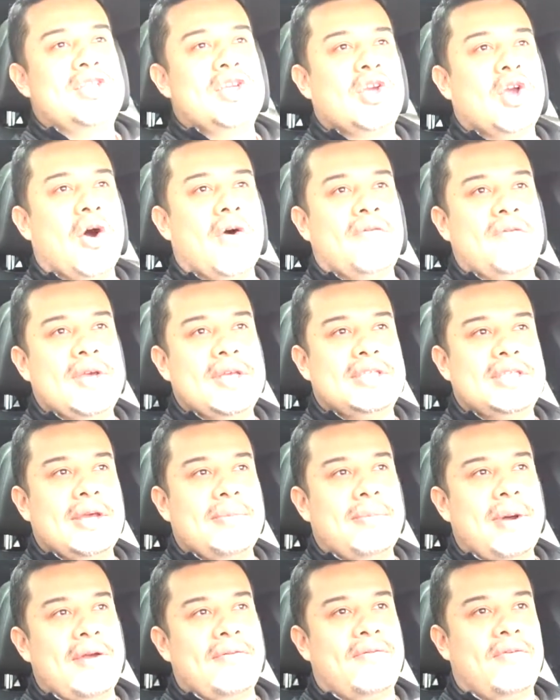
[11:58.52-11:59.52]
to go visit
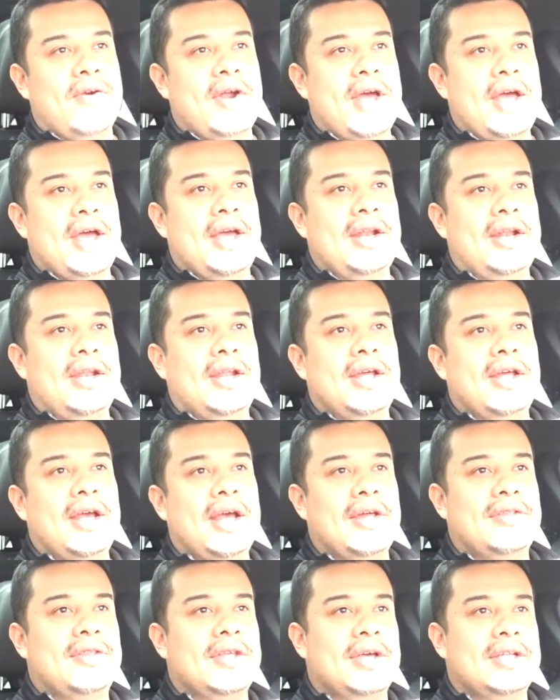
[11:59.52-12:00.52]
my friend
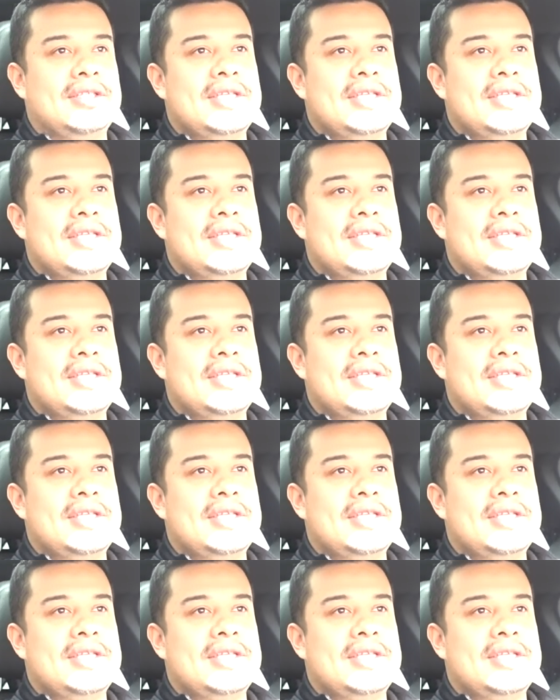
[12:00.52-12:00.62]
at the